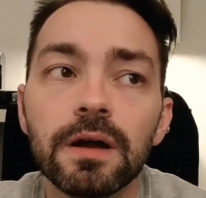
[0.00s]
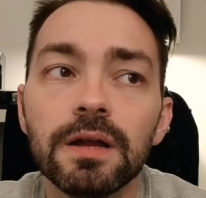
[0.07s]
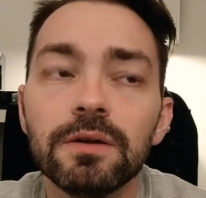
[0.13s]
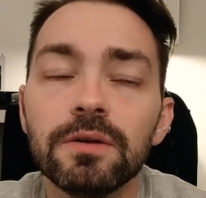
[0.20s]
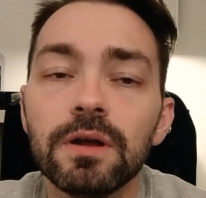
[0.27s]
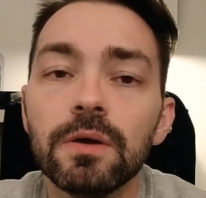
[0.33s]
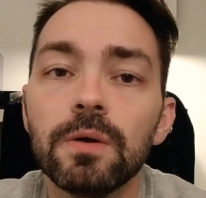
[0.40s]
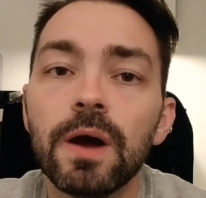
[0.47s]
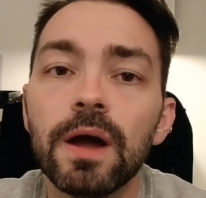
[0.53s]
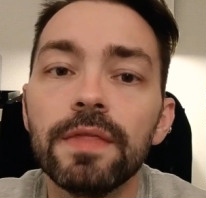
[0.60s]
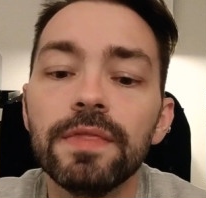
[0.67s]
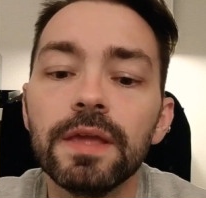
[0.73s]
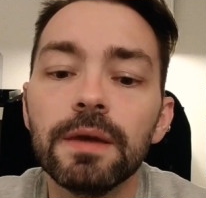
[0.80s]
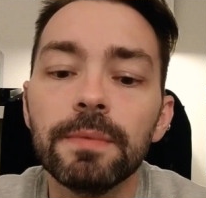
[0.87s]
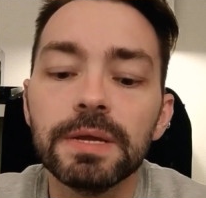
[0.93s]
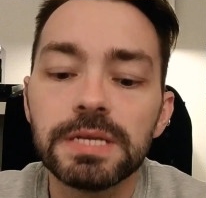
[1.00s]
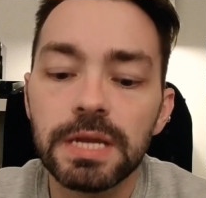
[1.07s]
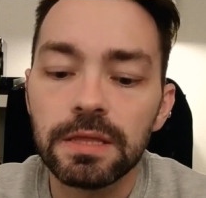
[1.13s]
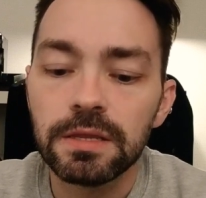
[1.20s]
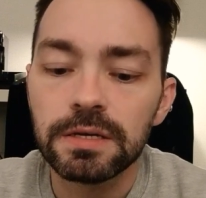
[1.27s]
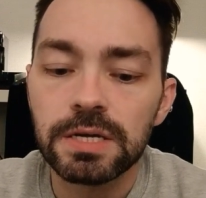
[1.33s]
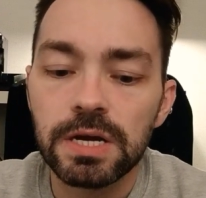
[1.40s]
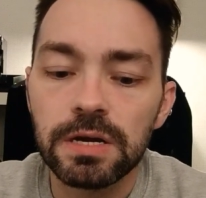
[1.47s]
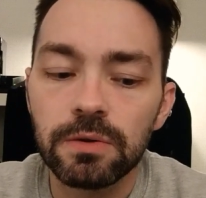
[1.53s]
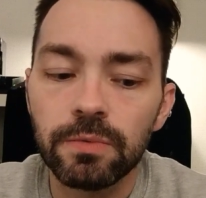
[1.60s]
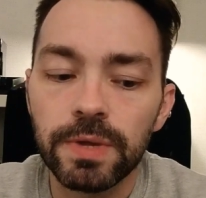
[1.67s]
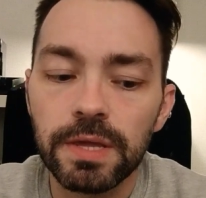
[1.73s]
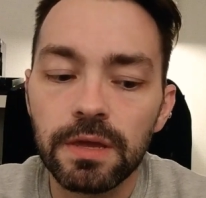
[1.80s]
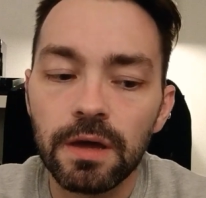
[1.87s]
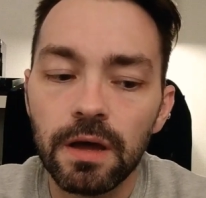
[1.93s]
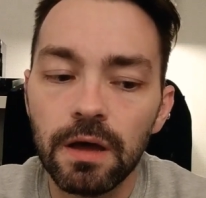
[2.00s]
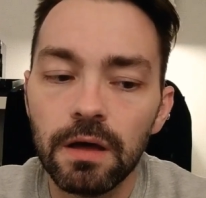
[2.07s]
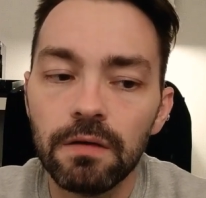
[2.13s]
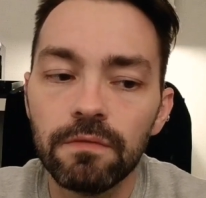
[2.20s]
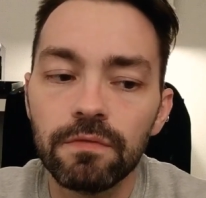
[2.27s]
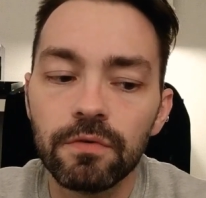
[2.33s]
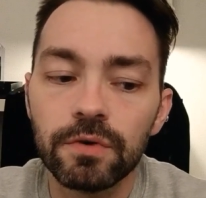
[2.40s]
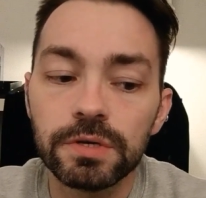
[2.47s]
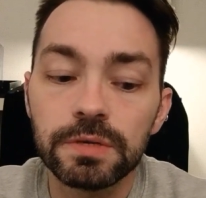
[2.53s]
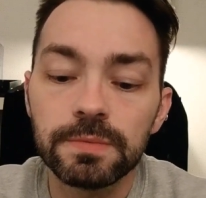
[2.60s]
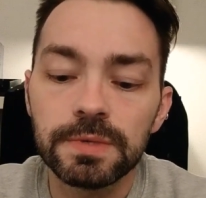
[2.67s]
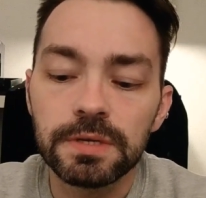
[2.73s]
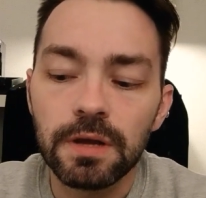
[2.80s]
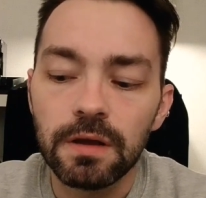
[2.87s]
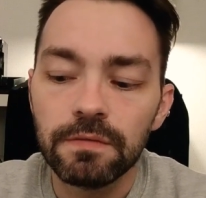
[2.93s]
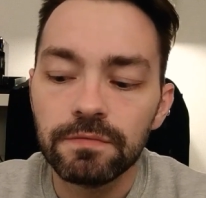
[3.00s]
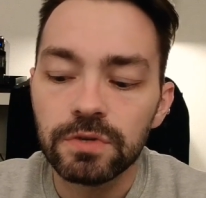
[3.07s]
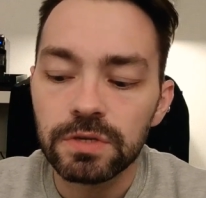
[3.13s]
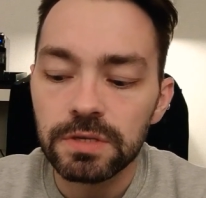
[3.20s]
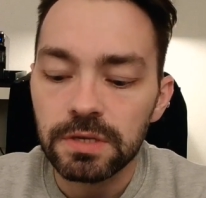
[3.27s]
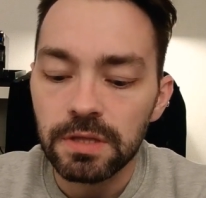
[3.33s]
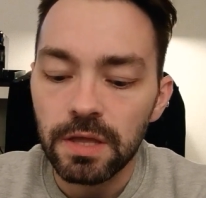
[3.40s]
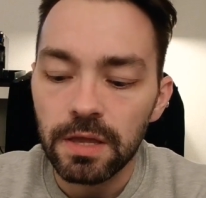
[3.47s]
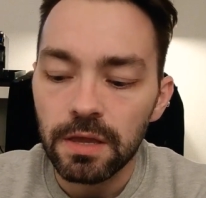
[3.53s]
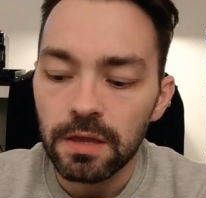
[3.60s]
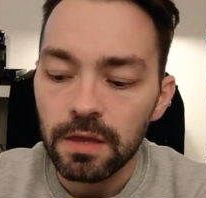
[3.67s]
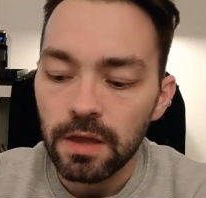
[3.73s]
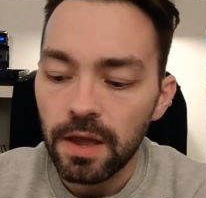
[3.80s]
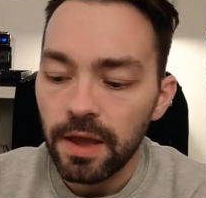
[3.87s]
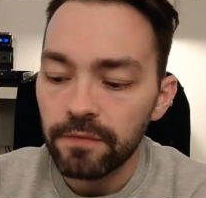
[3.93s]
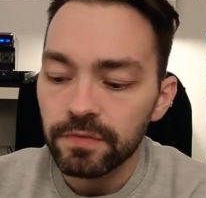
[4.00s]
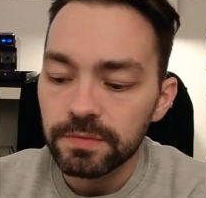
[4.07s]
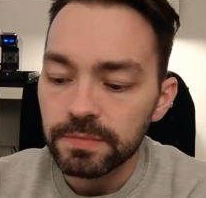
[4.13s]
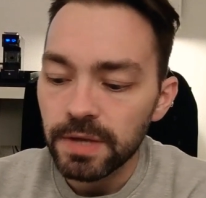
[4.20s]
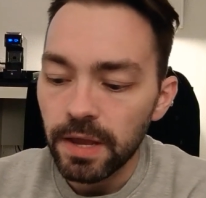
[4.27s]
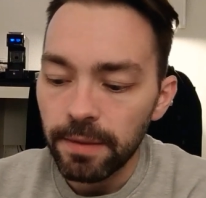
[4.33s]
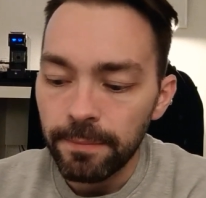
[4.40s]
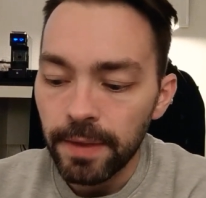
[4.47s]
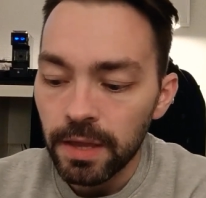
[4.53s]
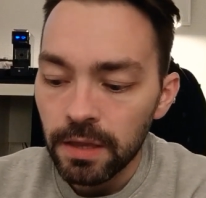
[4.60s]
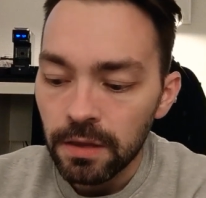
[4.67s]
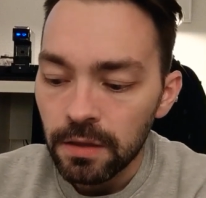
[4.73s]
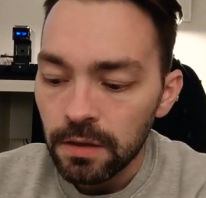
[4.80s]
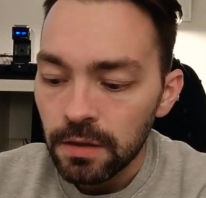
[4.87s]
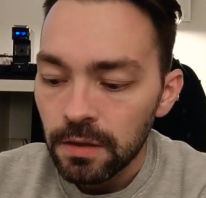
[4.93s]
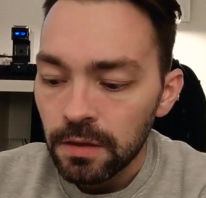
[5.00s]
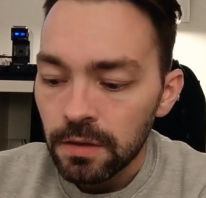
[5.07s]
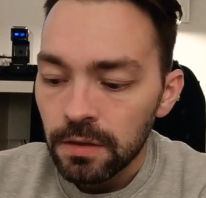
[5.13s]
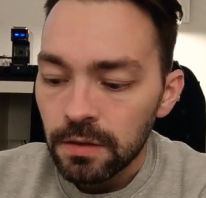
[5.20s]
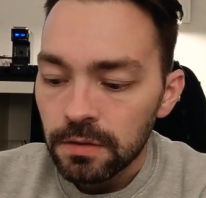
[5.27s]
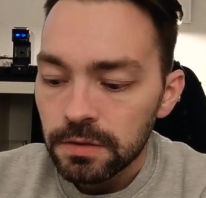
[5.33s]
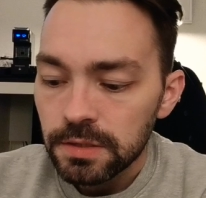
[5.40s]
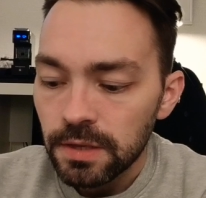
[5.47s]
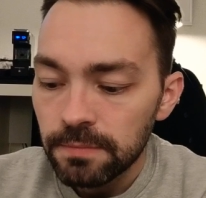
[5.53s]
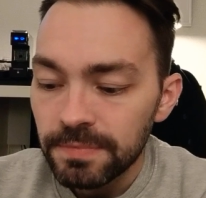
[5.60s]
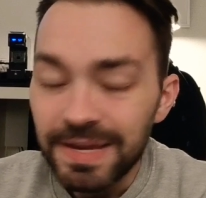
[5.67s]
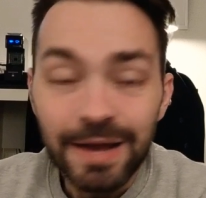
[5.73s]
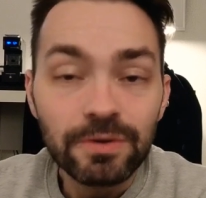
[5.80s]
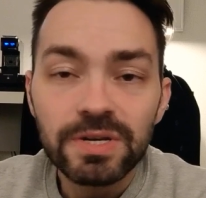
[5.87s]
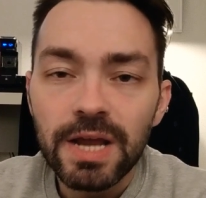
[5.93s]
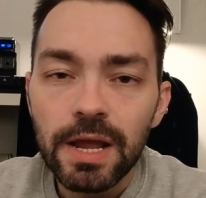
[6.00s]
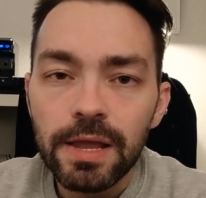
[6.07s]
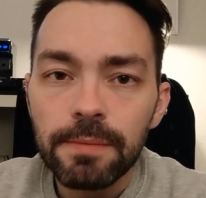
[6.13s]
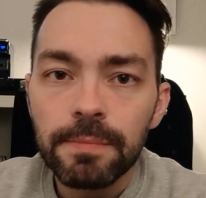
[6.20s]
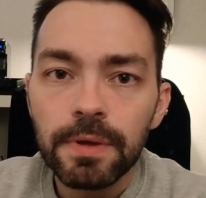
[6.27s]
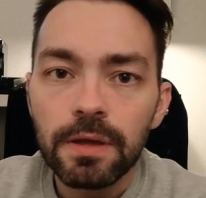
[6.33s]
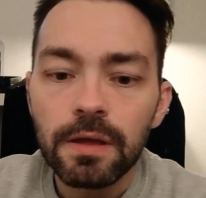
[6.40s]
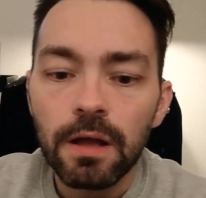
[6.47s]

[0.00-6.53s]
I don't know. I think I might take the entire week of Christmas off just to like have some downtime.